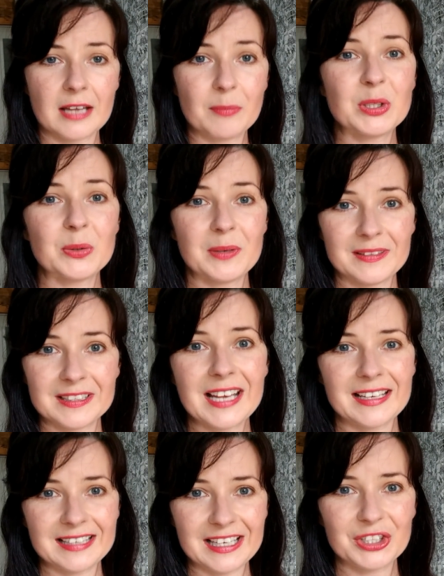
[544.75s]
I'm doing the
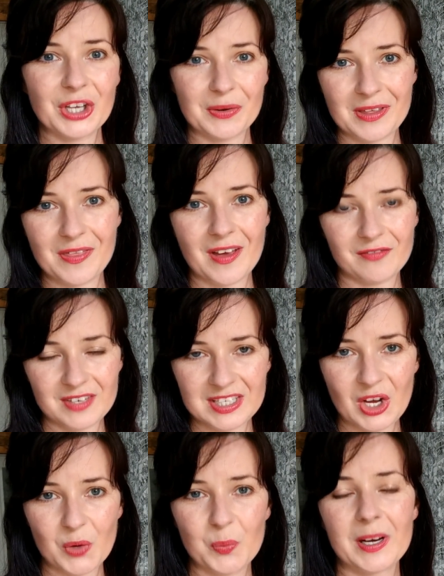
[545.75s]
technique shown in that
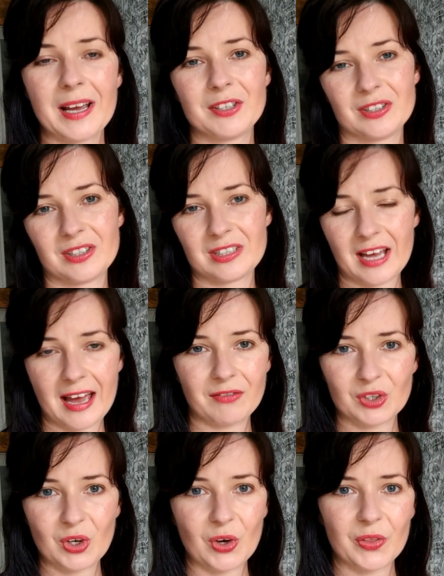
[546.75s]
video, but I just
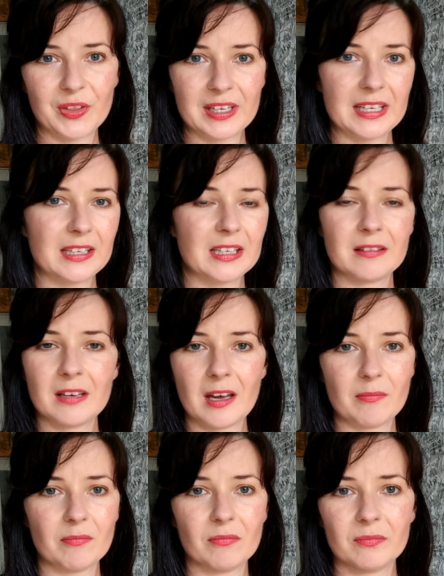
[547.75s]
haven't got the
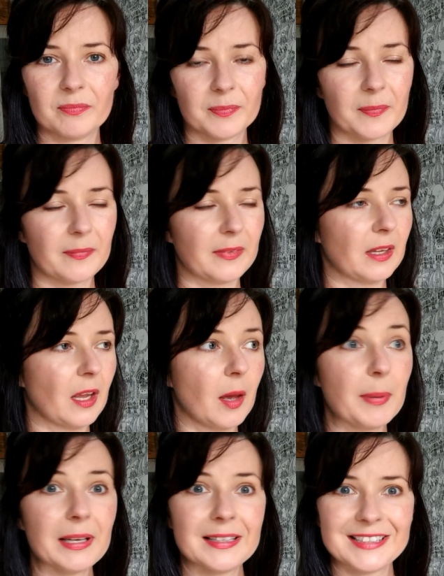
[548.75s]

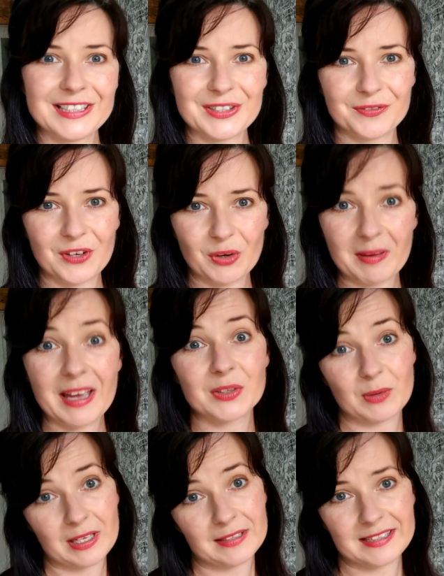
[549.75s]
ability to film it
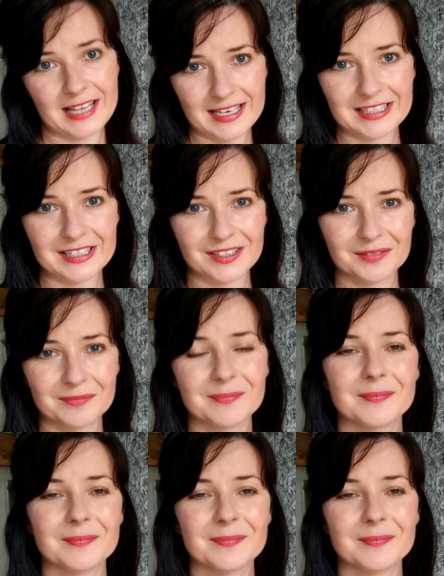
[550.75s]
as well as they did.